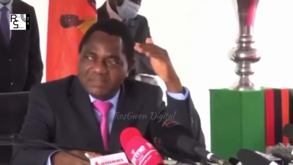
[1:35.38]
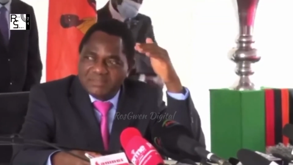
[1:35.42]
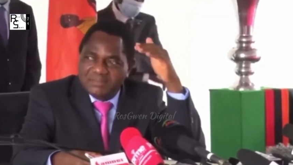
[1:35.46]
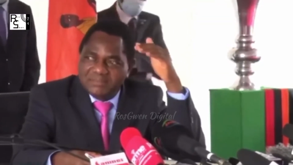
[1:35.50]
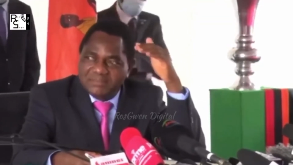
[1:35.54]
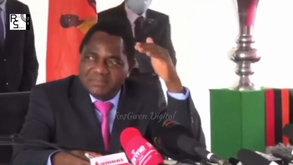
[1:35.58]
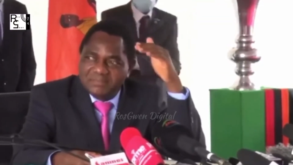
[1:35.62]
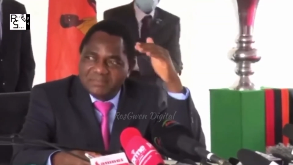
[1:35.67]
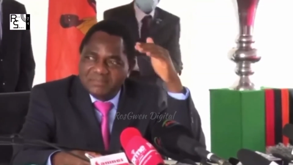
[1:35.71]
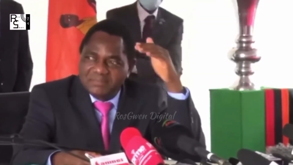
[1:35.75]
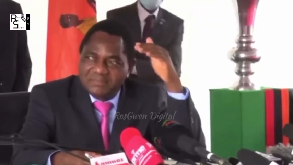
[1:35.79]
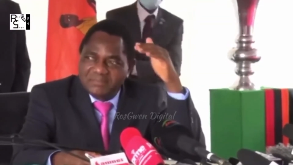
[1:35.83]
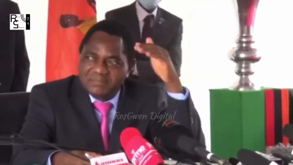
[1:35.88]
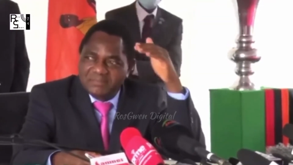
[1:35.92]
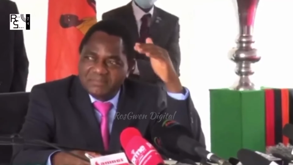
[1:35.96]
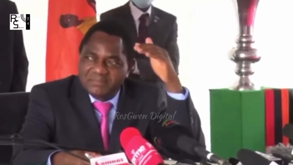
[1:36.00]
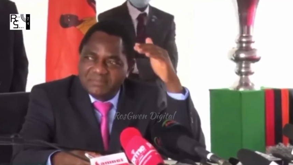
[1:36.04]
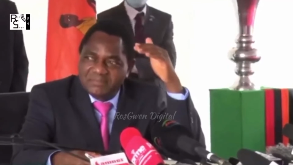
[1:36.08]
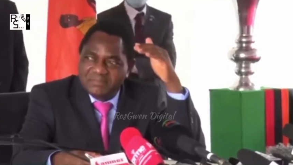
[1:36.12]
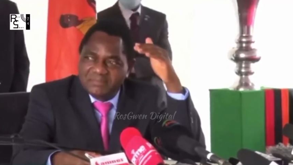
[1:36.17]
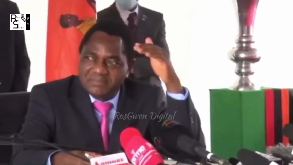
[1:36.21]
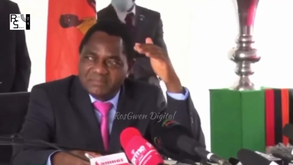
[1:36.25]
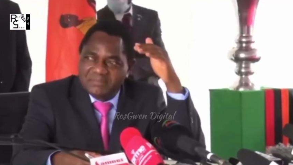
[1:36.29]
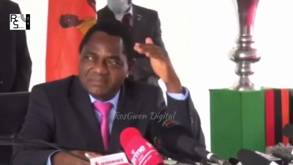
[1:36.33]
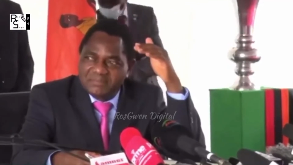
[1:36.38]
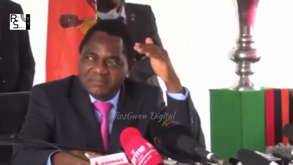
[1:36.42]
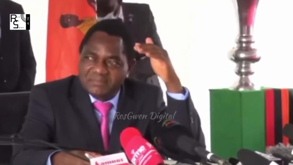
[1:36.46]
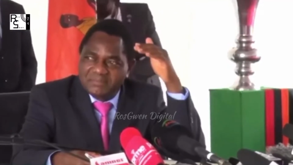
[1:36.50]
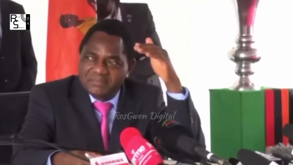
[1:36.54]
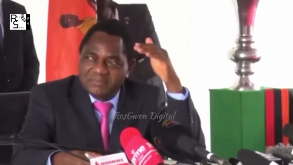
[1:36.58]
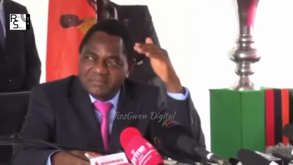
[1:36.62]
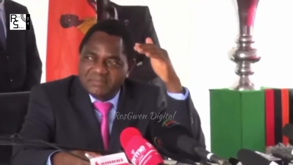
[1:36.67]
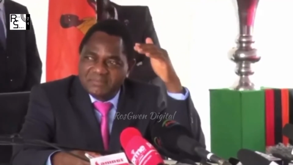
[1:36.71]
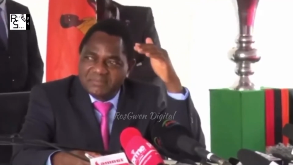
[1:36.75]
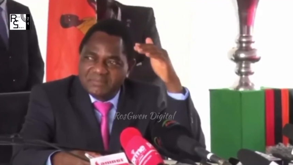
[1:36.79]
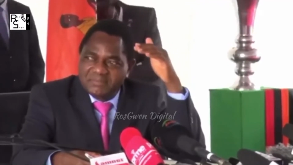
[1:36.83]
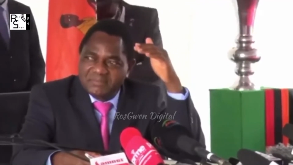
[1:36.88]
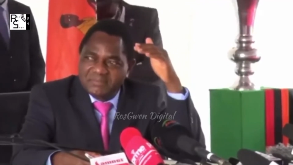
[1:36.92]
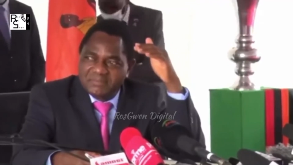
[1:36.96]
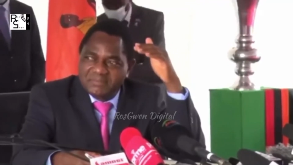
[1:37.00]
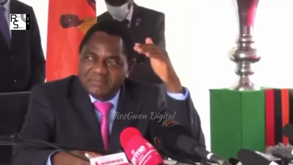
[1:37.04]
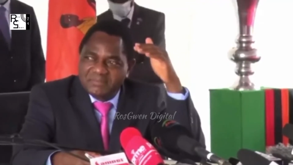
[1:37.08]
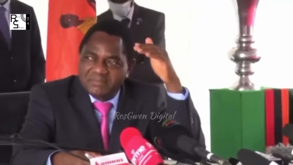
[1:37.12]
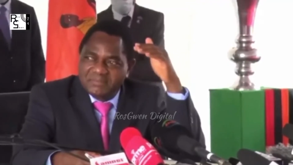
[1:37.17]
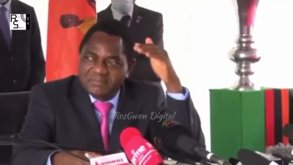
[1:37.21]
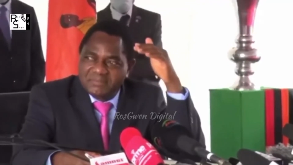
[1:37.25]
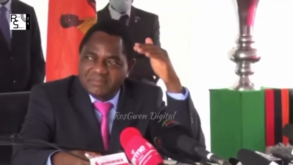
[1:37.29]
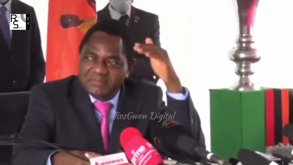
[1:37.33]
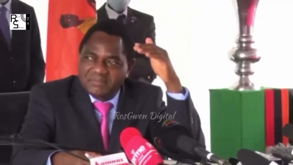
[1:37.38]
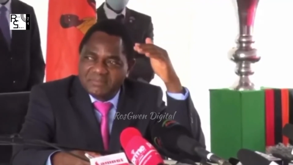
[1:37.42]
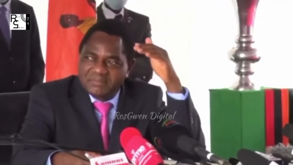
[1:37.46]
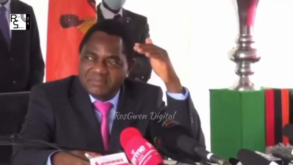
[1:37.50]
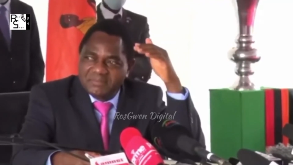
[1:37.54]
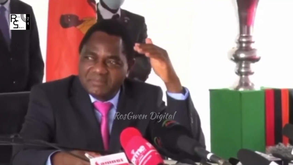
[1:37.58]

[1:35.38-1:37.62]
(silence)